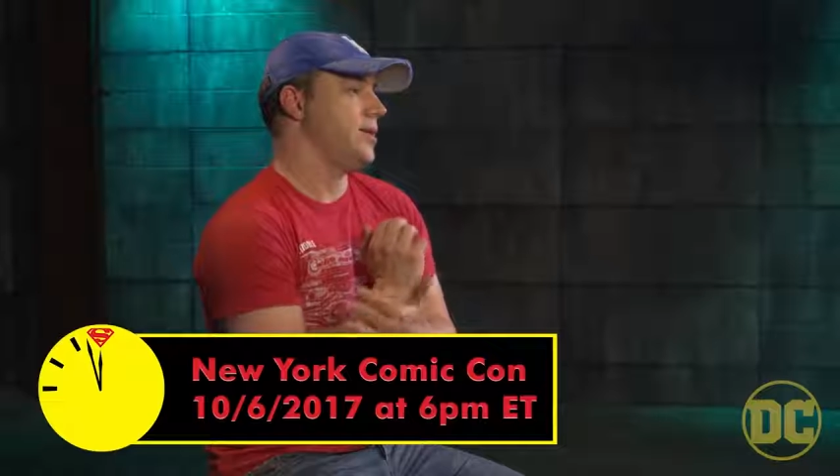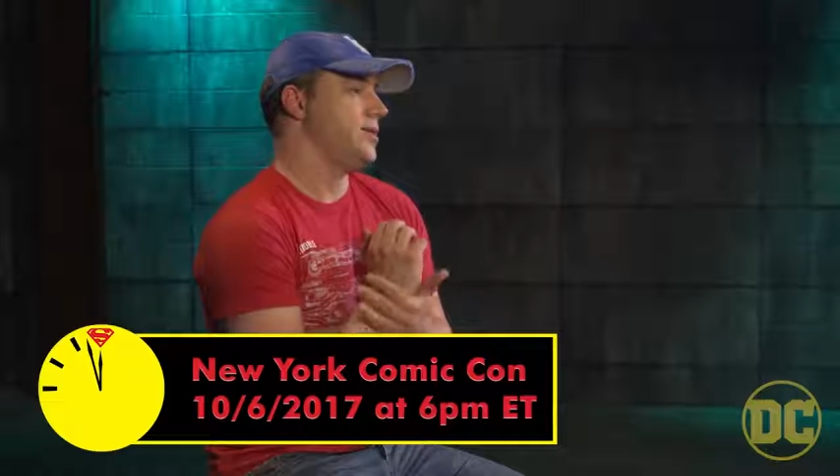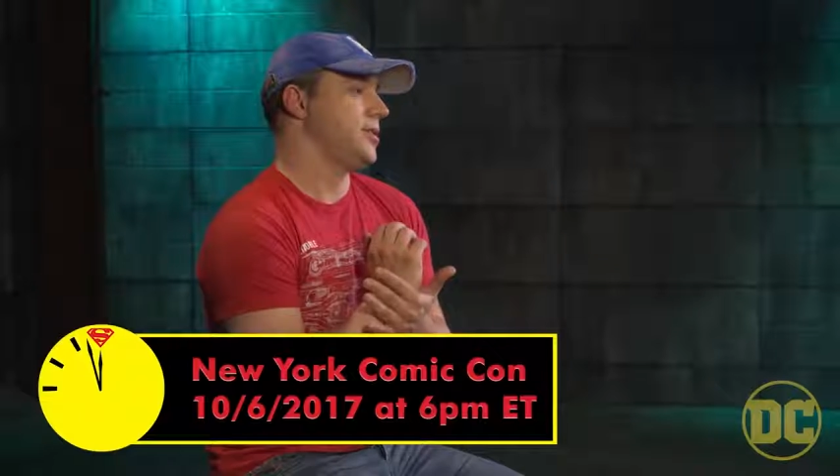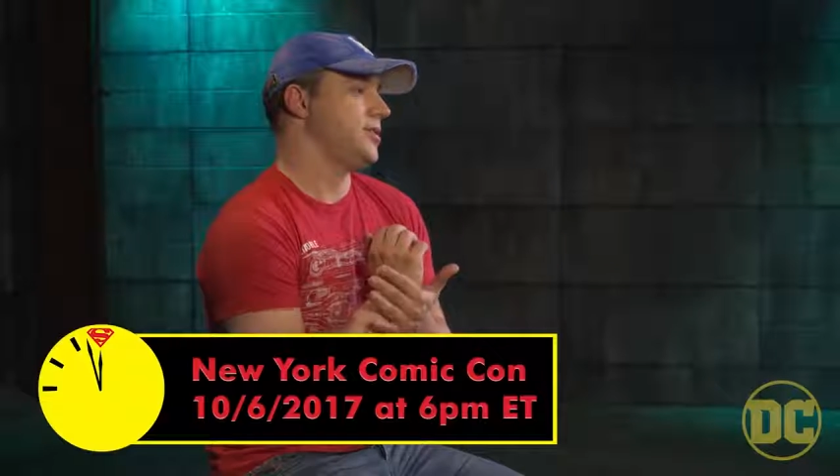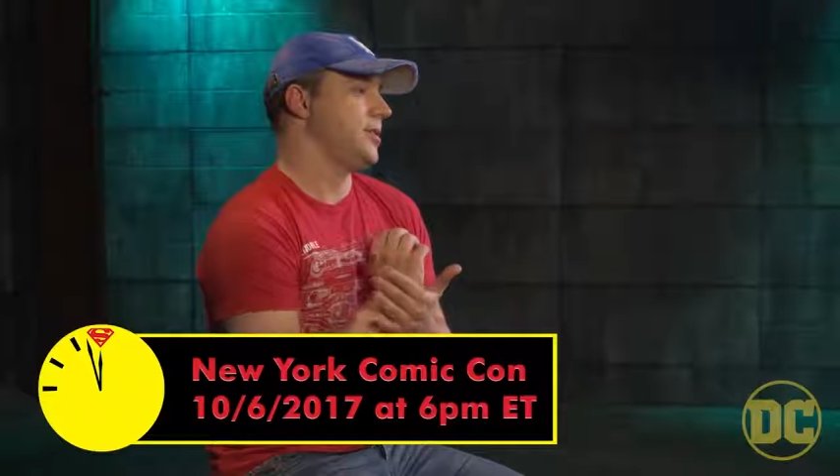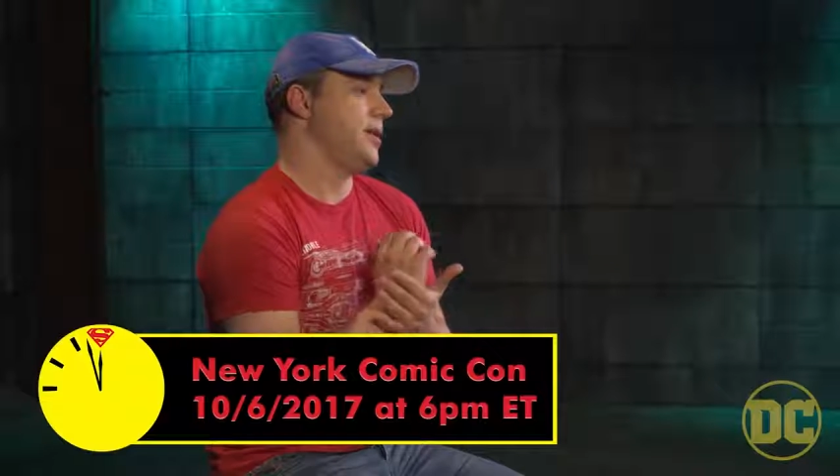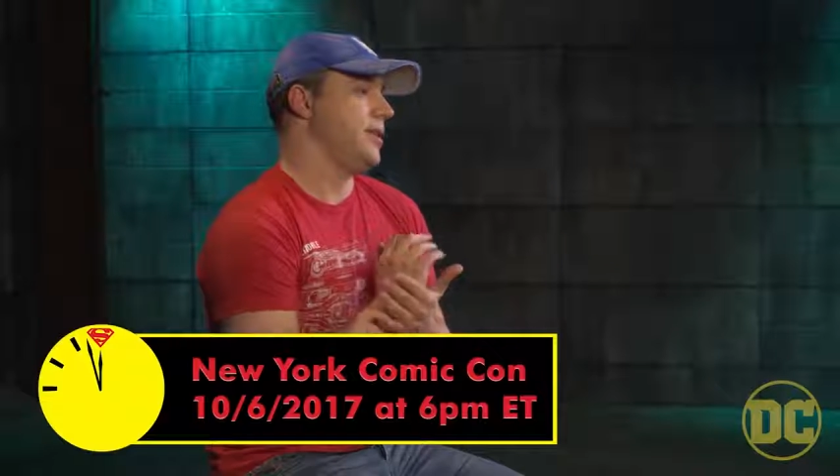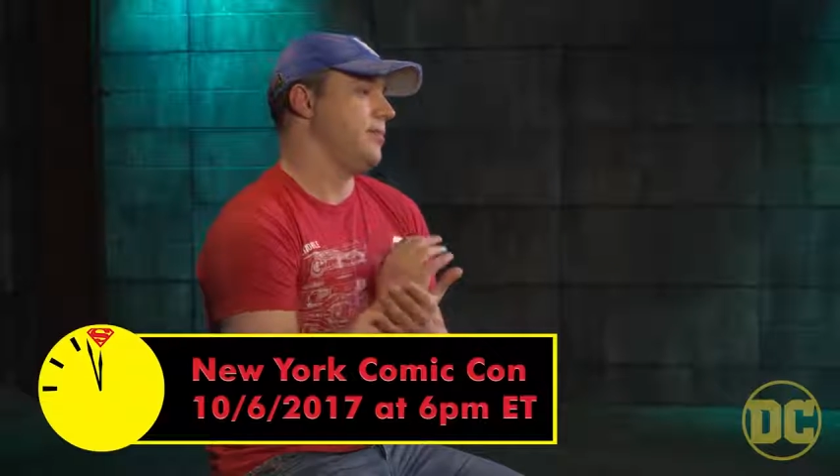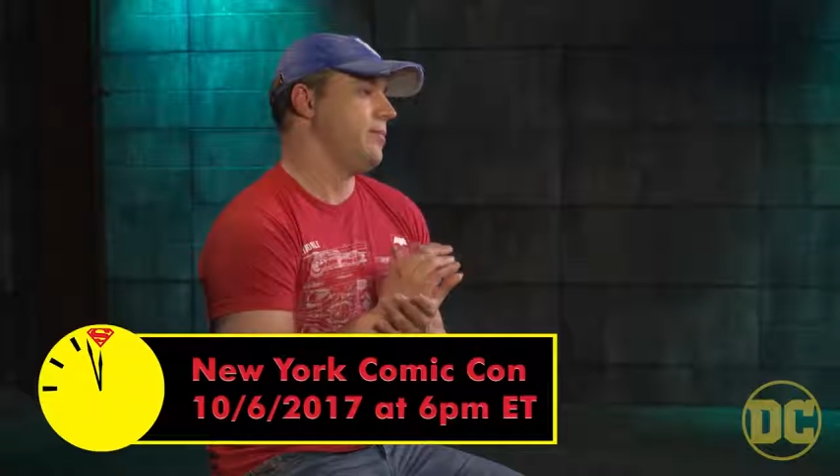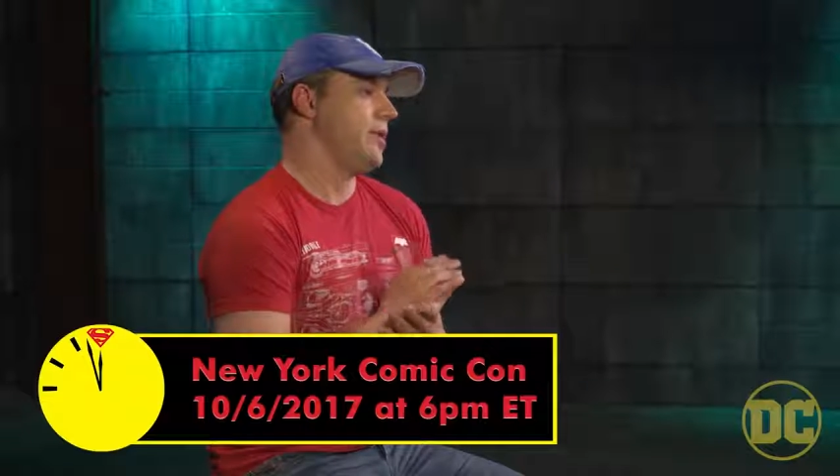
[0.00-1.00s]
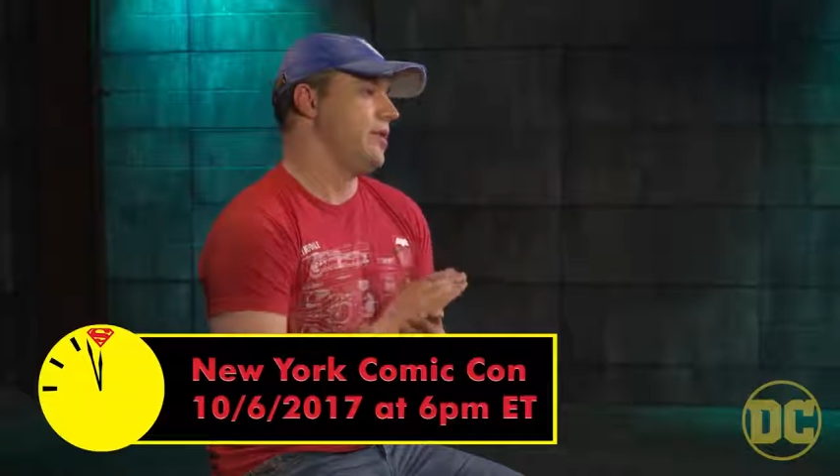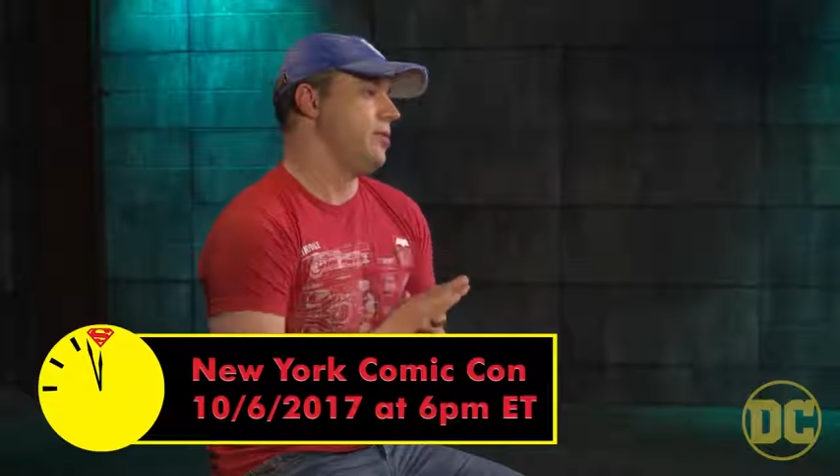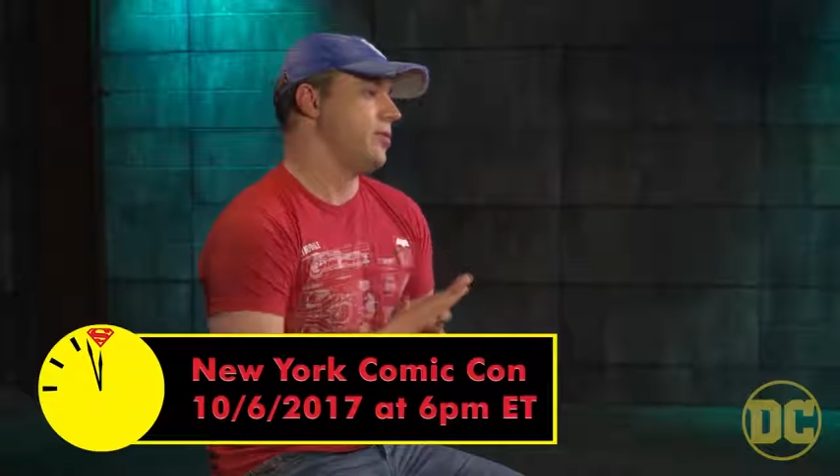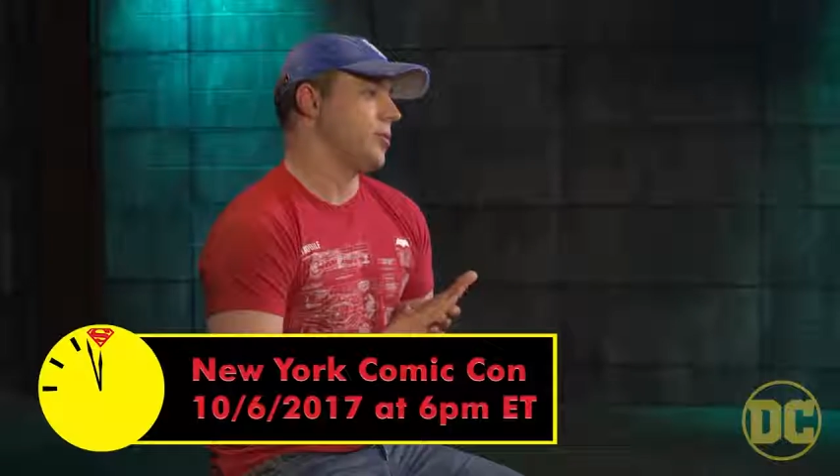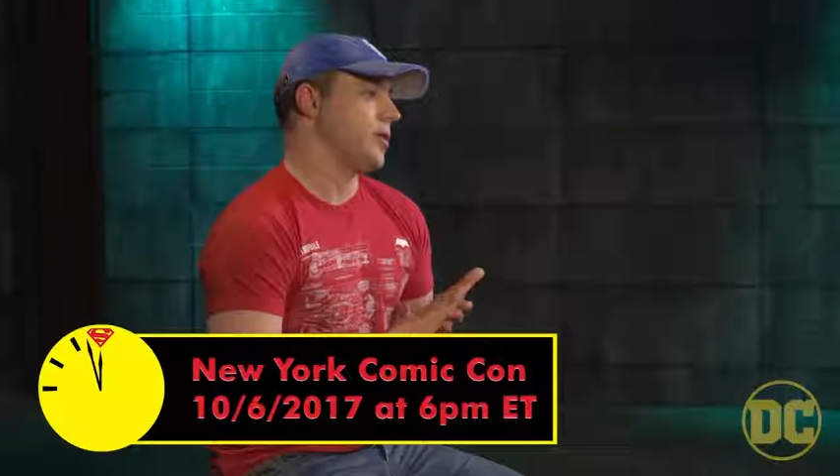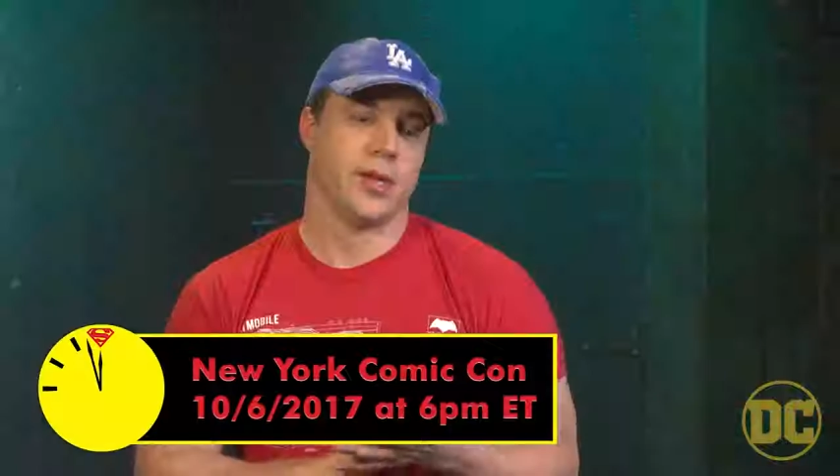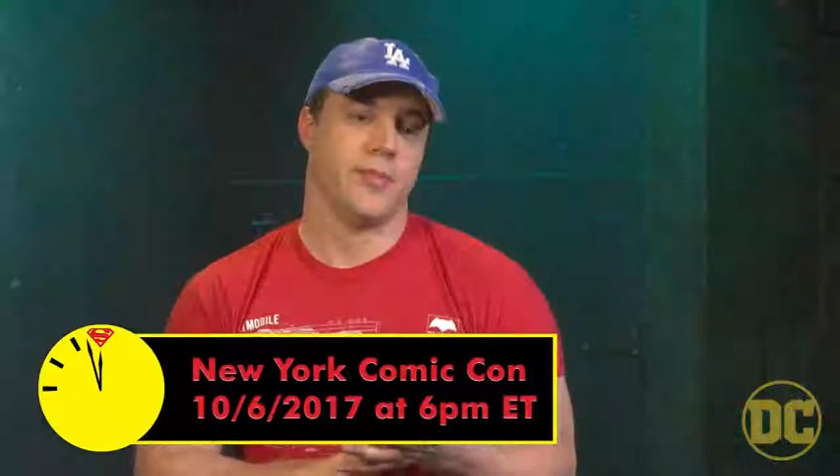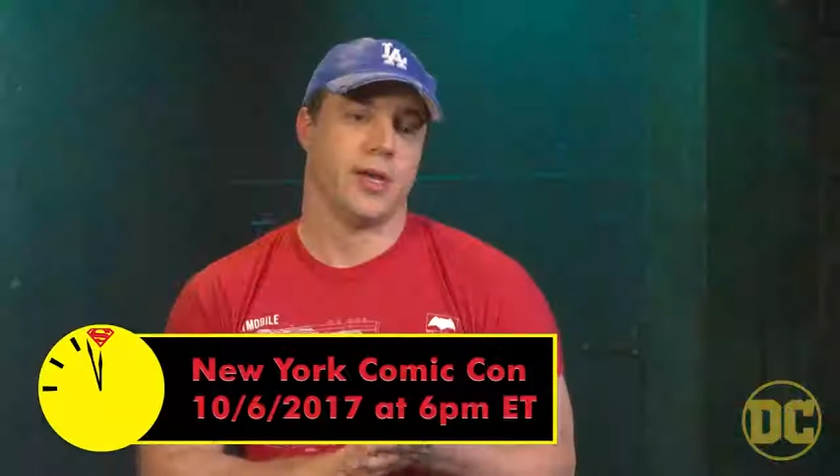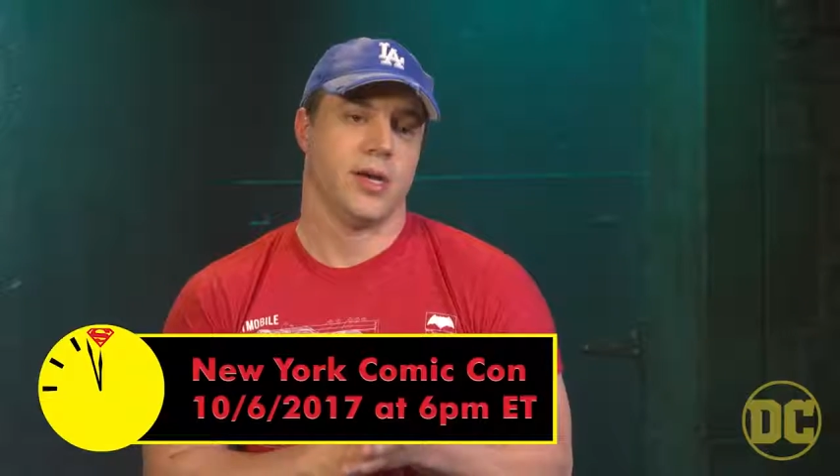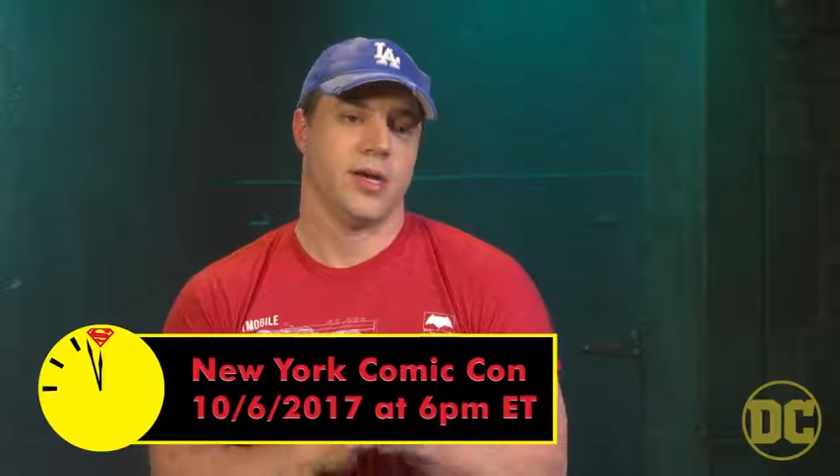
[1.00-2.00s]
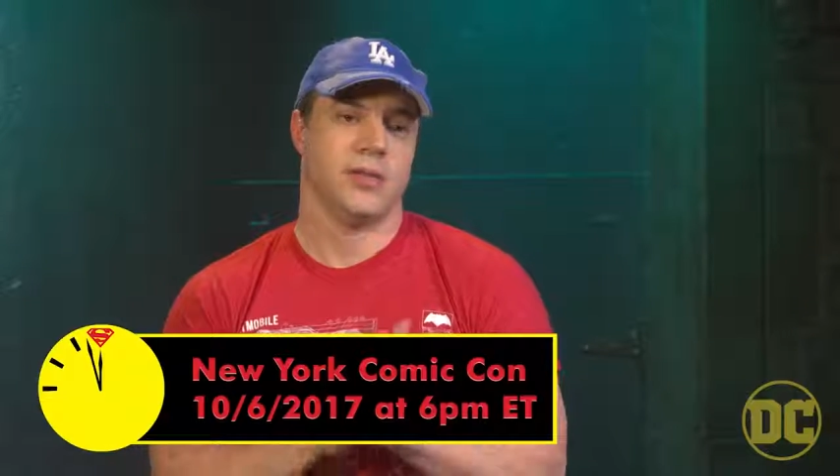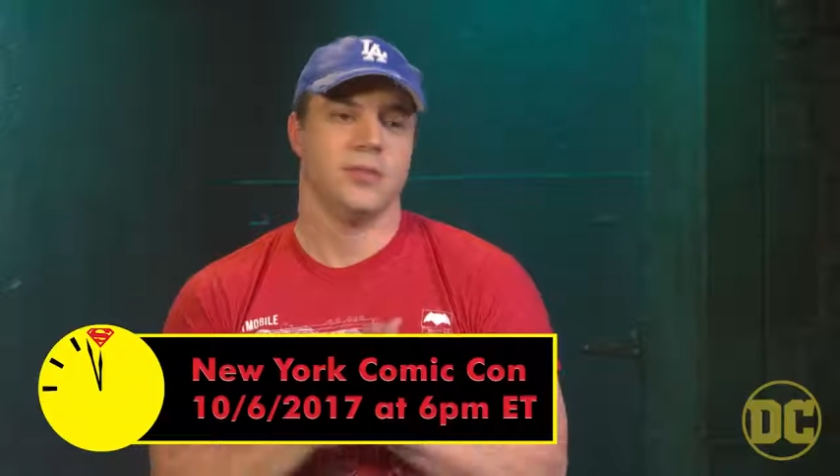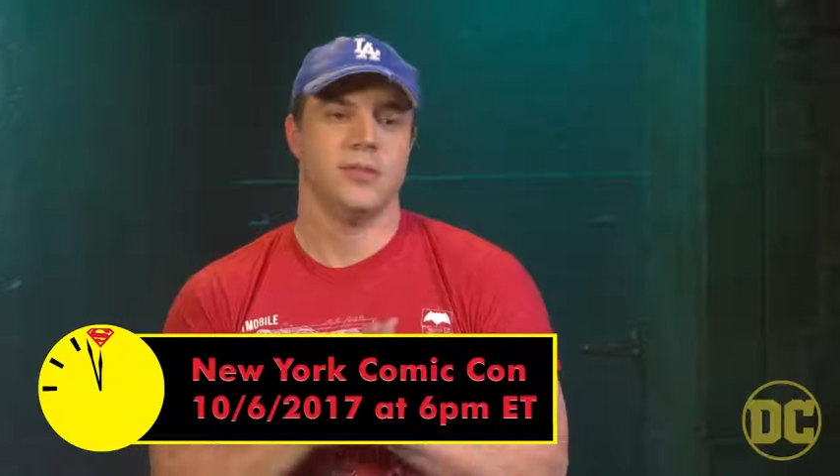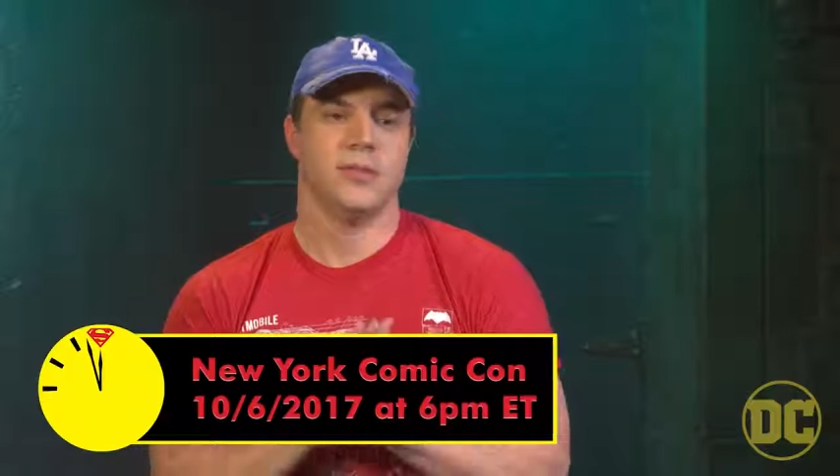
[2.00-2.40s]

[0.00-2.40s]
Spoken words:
at 6 p.m. at New York Comic Con.